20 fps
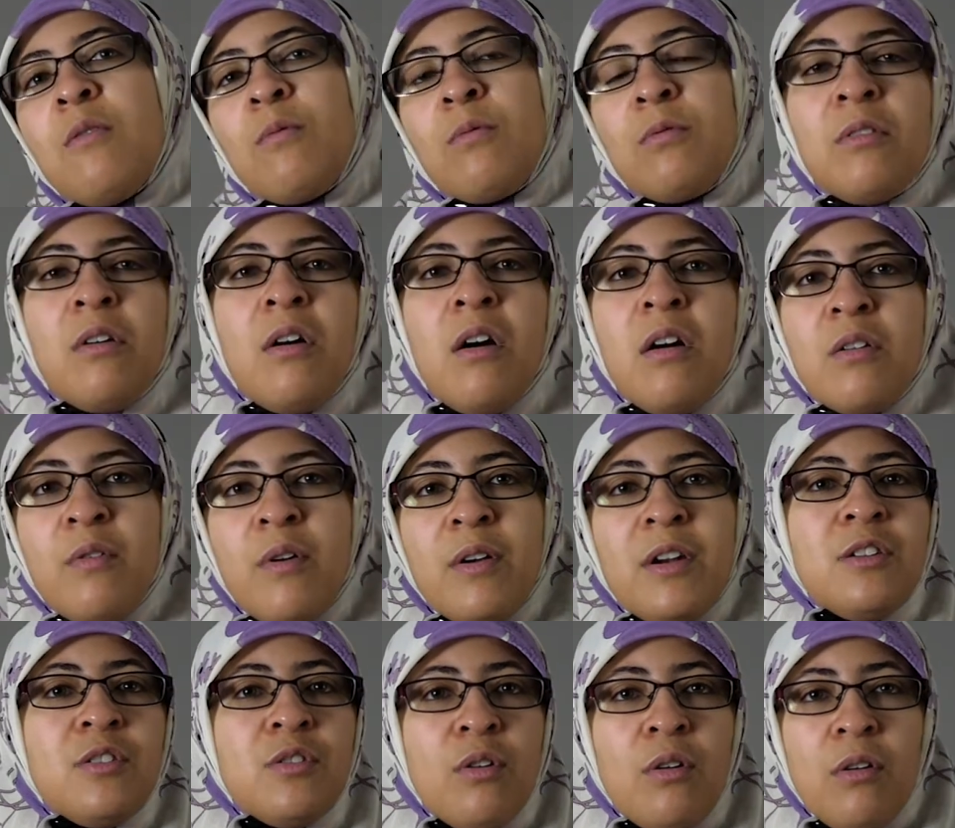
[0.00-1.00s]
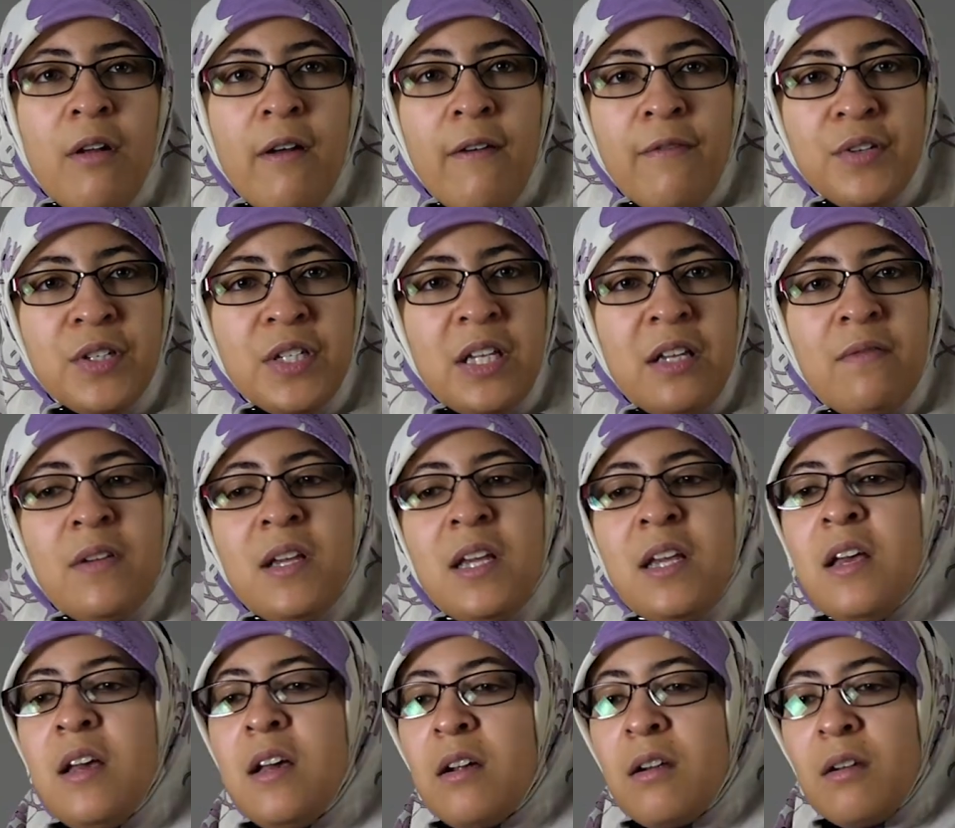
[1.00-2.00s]
We're all going to turn off the
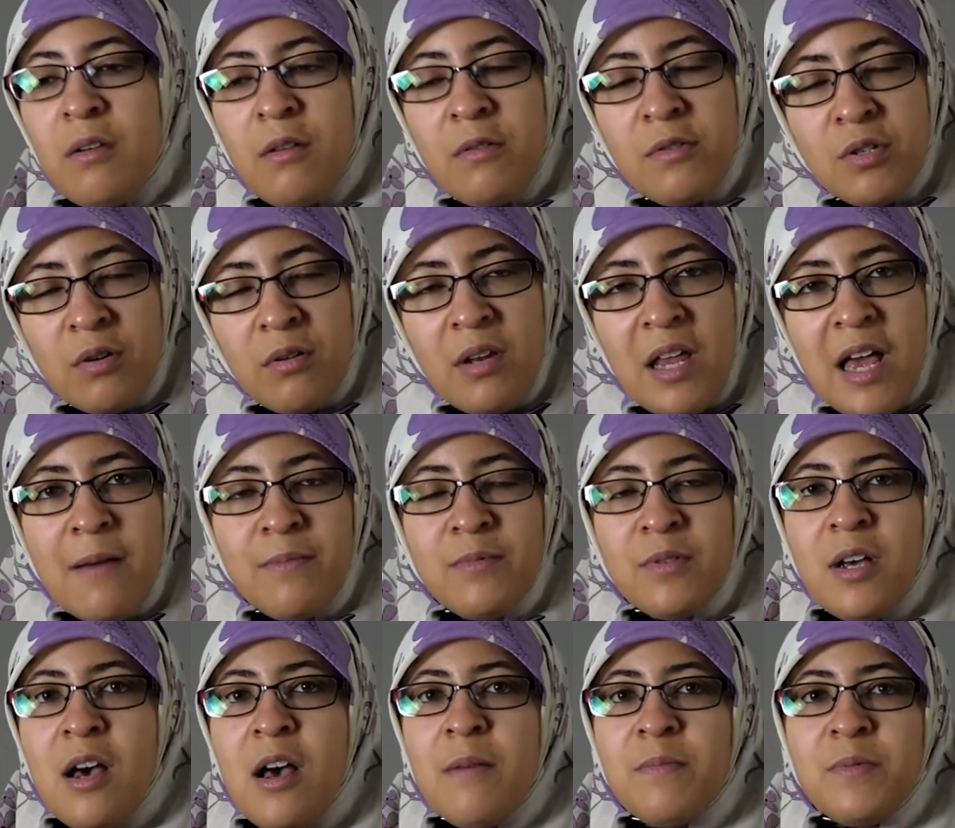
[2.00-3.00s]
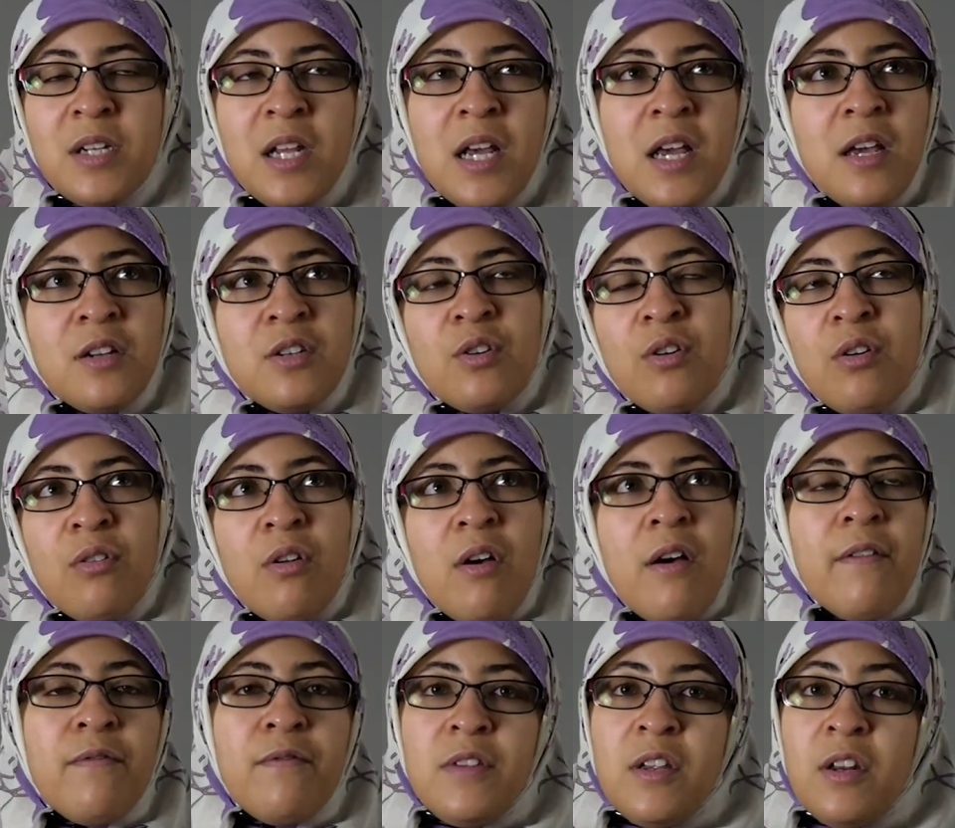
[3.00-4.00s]
TV, close our laptops, turn
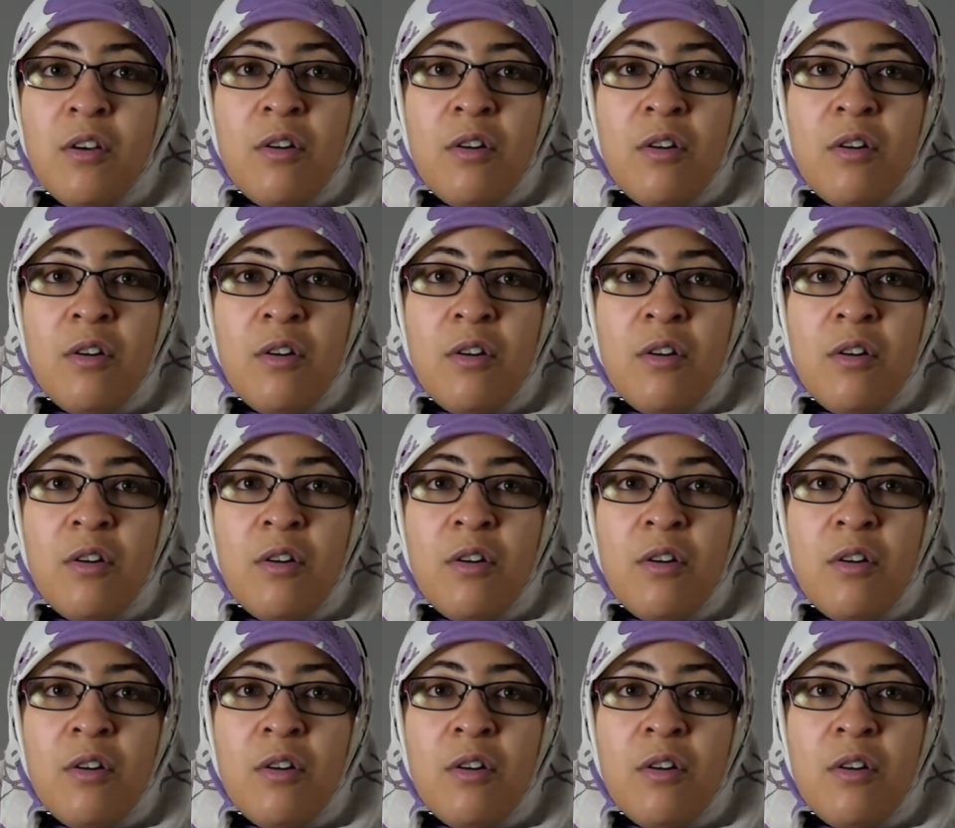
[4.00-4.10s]
off,